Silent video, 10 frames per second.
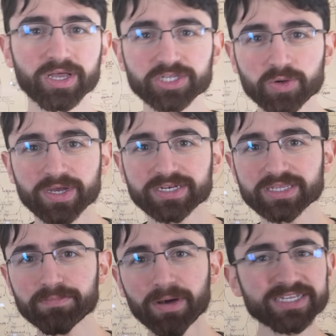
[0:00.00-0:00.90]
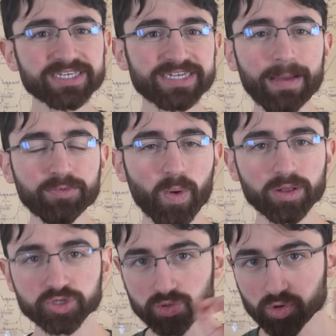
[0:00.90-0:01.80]
So, did the mice adapt
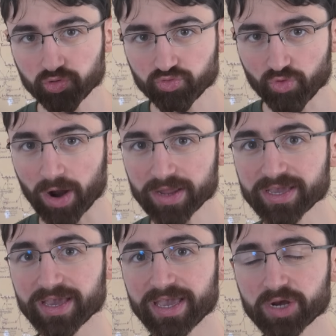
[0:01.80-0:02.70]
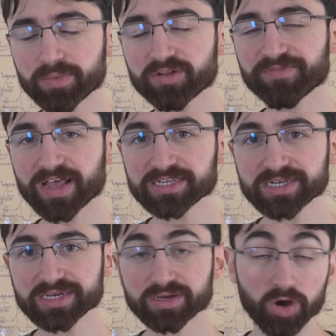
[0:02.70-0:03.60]
well to chronic intermittent
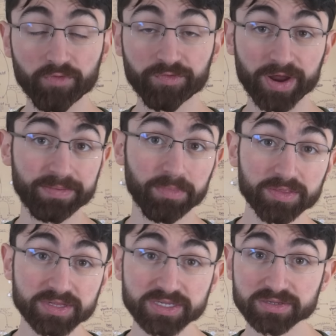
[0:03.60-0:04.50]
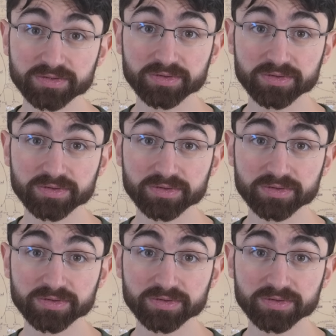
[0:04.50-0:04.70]
fasting over eight months?